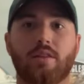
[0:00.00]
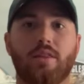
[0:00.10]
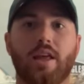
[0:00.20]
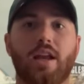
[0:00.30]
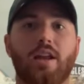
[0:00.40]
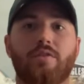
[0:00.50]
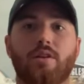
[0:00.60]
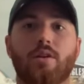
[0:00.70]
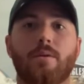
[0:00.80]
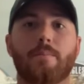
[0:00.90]
They didn't
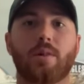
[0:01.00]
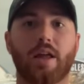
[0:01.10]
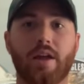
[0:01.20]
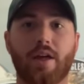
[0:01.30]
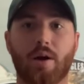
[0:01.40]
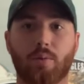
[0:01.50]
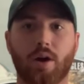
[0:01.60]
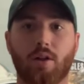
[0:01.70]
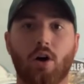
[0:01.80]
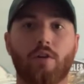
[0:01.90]
even play that
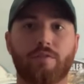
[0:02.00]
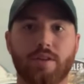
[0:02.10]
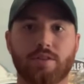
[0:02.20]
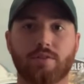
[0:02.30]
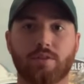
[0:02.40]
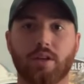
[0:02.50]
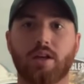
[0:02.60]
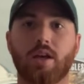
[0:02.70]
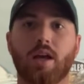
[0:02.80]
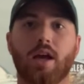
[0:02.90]
well
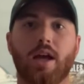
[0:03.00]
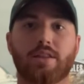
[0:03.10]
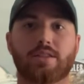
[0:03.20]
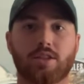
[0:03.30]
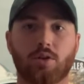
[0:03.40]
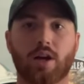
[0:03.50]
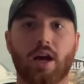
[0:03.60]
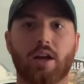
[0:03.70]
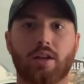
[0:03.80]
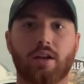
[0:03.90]
offensively and still
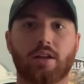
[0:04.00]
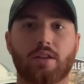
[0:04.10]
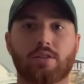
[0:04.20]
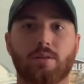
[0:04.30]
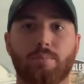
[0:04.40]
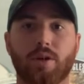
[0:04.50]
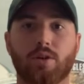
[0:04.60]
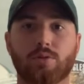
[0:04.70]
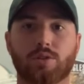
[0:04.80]
got it done against the Bills,